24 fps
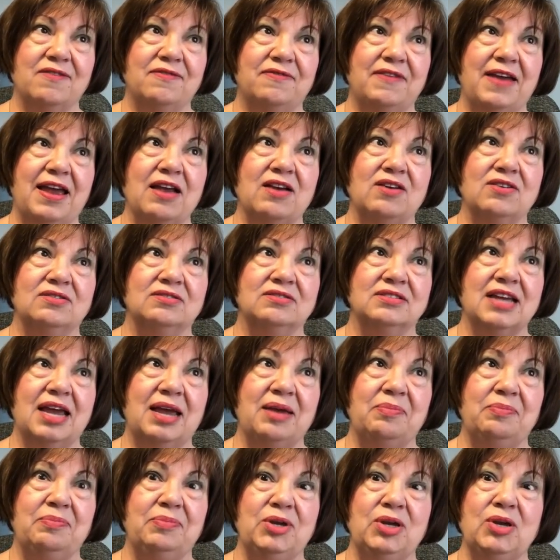found
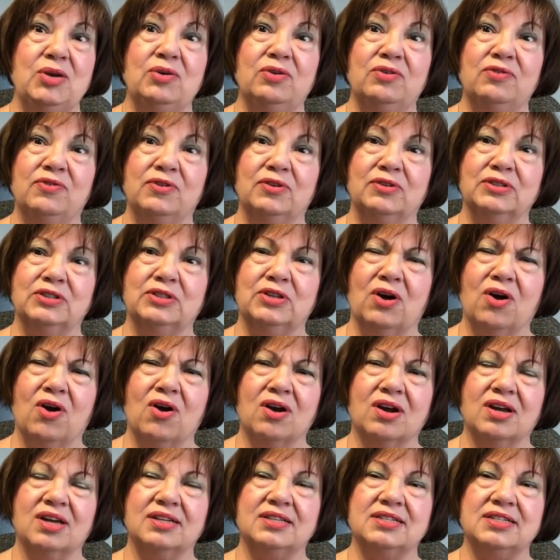a beautiful
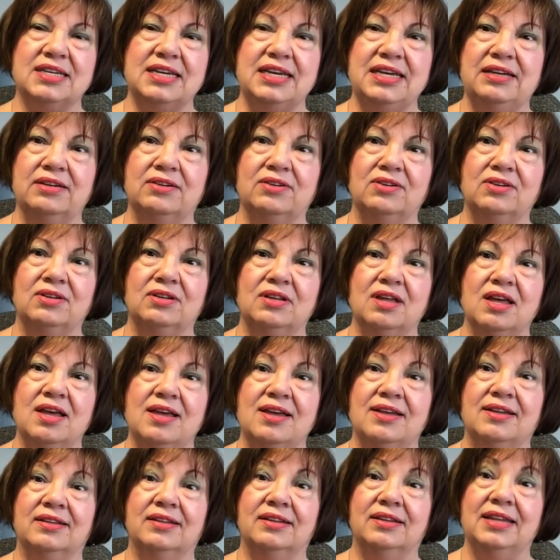dark teal
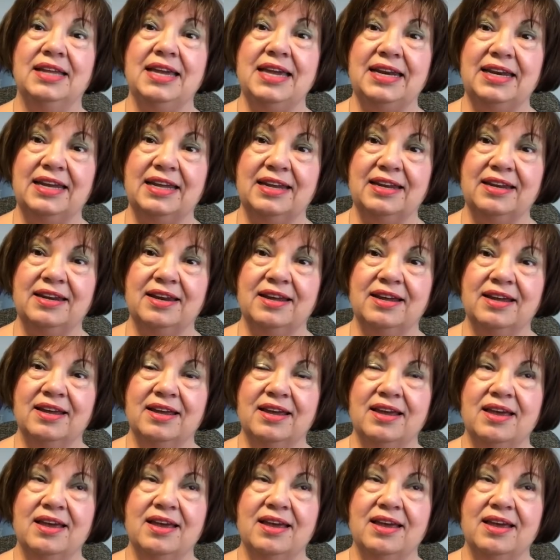linen